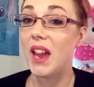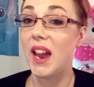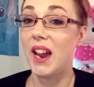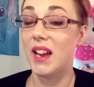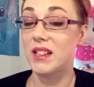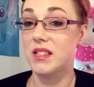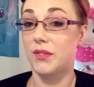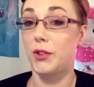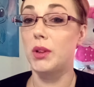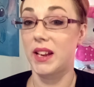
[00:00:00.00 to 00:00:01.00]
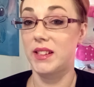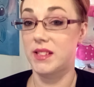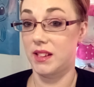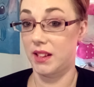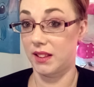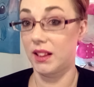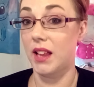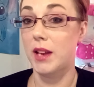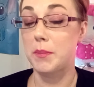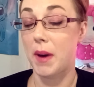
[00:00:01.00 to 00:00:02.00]
And if you liked it, hit the
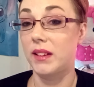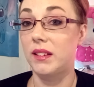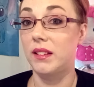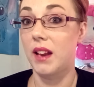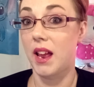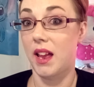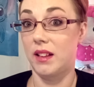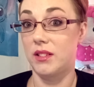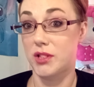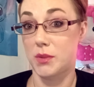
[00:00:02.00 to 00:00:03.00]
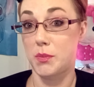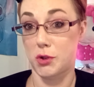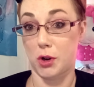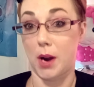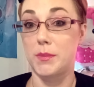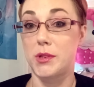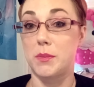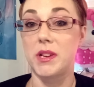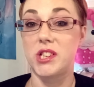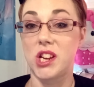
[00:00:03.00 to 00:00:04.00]
like button and subscribe to
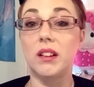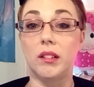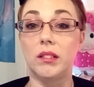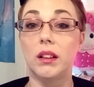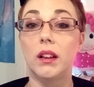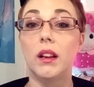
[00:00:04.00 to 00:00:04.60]
my channel.